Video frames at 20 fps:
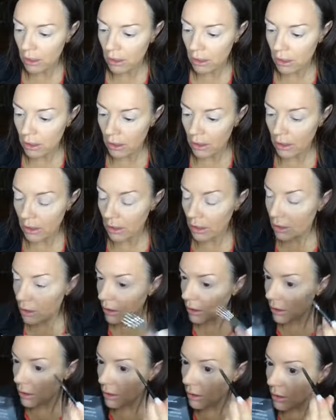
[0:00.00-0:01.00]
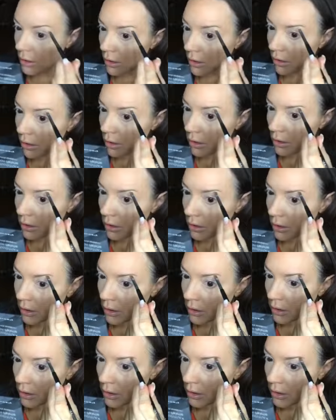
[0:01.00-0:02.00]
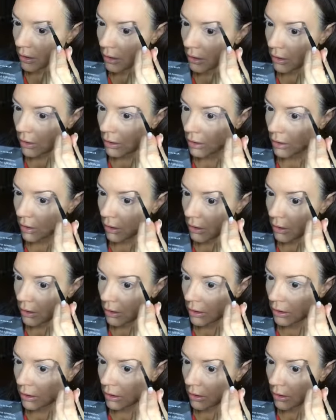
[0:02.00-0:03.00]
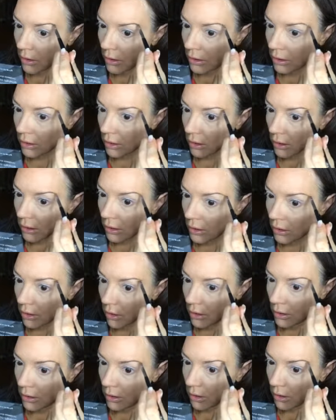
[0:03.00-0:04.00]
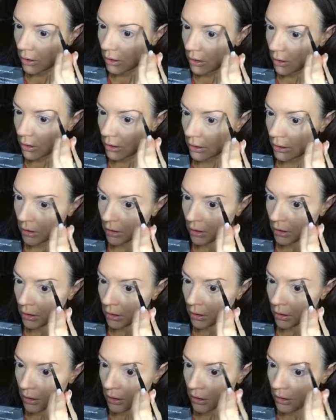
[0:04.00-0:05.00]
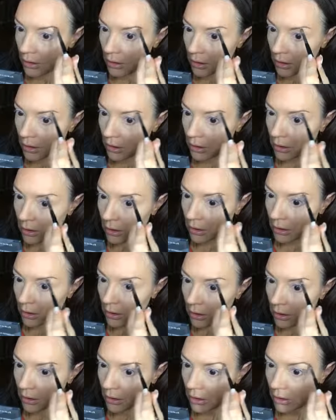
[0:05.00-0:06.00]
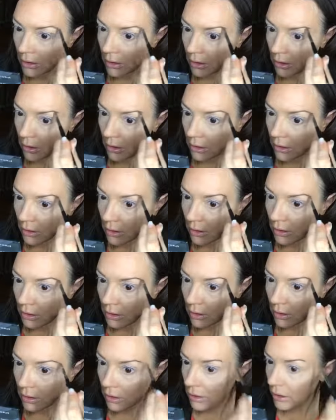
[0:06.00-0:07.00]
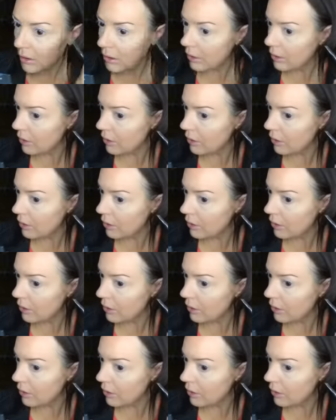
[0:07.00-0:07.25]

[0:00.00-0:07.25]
[no speech]